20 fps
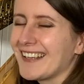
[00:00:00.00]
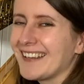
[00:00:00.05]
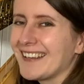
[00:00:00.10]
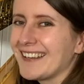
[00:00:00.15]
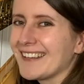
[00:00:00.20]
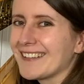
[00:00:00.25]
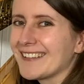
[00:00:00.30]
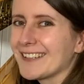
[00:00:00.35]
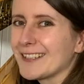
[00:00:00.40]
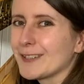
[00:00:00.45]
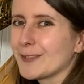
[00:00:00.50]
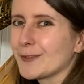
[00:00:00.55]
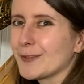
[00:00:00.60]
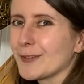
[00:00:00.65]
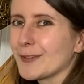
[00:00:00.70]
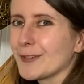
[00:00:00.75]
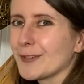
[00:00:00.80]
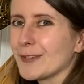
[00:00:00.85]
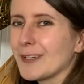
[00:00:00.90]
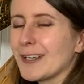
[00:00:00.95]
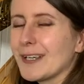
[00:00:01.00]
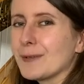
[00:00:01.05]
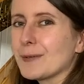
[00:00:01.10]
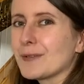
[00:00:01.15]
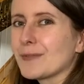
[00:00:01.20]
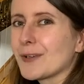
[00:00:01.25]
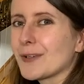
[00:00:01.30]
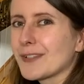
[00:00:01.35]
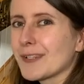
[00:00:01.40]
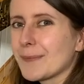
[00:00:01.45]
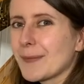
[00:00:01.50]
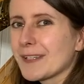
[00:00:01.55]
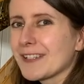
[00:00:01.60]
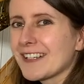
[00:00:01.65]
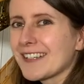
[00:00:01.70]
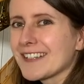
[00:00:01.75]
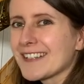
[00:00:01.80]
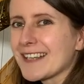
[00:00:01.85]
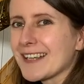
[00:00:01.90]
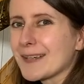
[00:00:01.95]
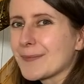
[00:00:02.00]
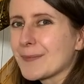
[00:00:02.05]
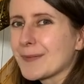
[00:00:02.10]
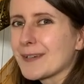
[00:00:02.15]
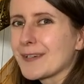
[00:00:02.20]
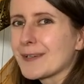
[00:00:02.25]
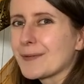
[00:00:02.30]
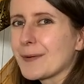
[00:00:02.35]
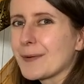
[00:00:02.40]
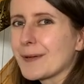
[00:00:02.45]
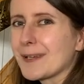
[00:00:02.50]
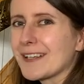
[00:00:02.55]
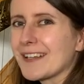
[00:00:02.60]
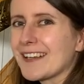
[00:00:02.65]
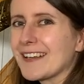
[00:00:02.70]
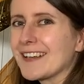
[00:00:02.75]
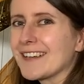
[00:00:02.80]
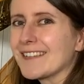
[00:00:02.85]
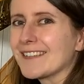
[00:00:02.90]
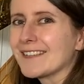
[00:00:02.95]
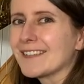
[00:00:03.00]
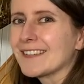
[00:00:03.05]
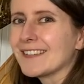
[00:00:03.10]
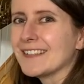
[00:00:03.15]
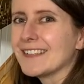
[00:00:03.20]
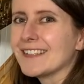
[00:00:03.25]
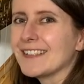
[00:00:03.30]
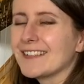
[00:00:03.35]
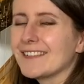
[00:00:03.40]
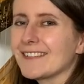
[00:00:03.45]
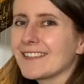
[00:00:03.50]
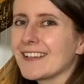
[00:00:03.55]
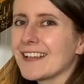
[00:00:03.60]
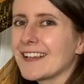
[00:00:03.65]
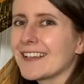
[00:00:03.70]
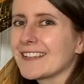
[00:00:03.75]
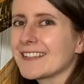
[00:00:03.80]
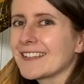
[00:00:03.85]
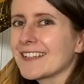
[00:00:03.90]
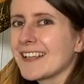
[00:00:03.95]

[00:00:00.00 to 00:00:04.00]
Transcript: and therefore, with all the pedals up, we will have D flat,